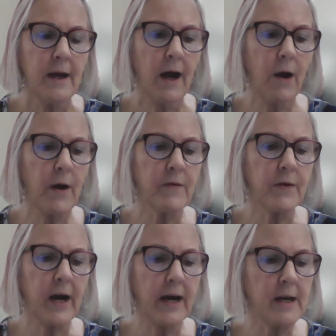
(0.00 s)

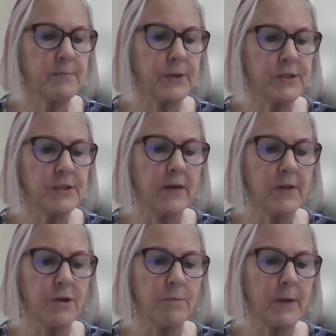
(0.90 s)
However, I appreciate
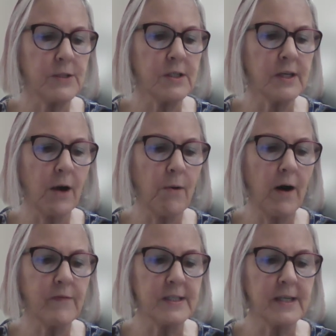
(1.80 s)
that you mentioned how
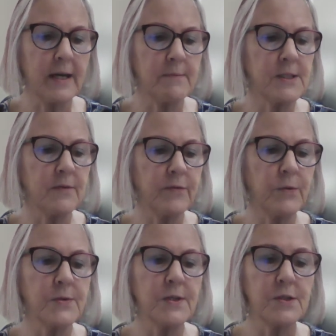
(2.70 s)
oftentimes the
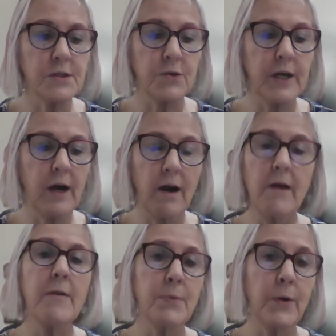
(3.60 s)
fools in the story
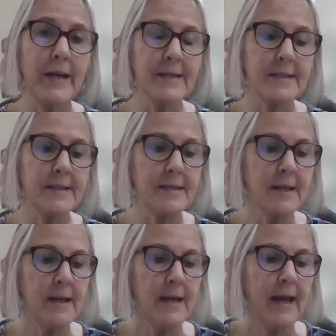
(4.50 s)
are the brightest
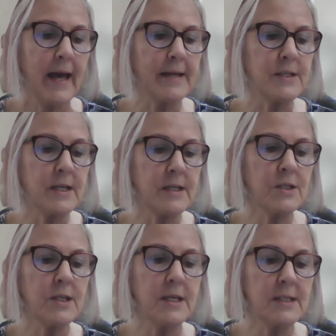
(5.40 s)
and
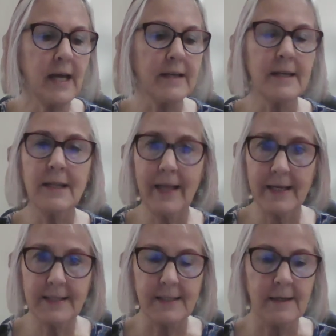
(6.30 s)
teach the intended
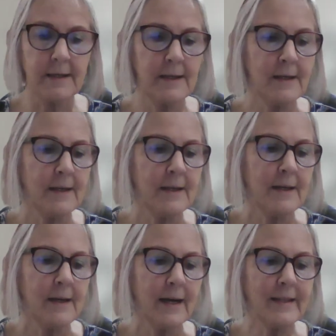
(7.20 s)
lesson.
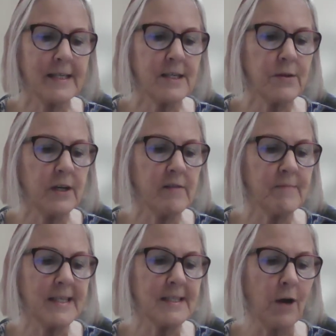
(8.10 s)
I'd like to think of
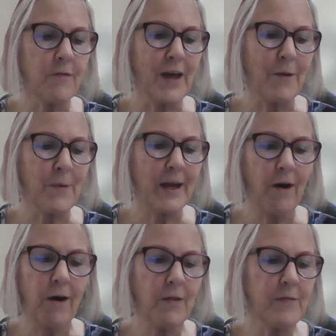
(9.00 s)
myself that way.
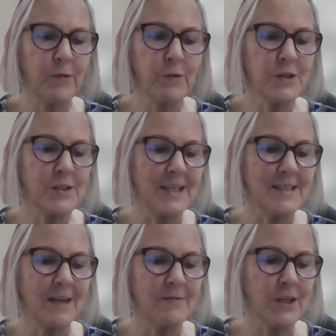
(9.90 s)
All the foolish
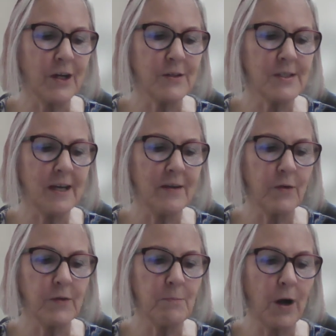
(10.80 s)
things I've done or said have
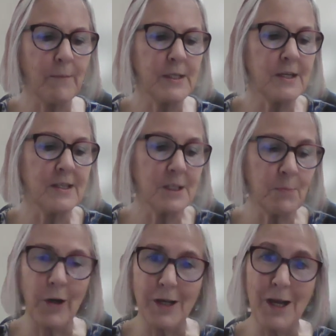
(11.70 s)
only brought me to this
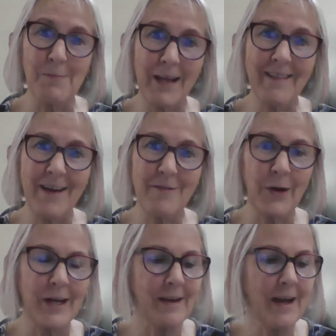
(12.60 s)
point in my life
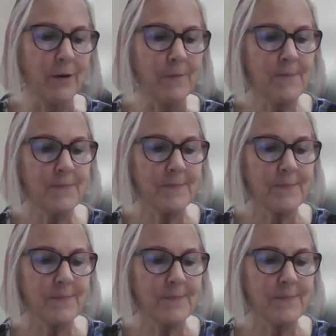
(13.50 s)
right now.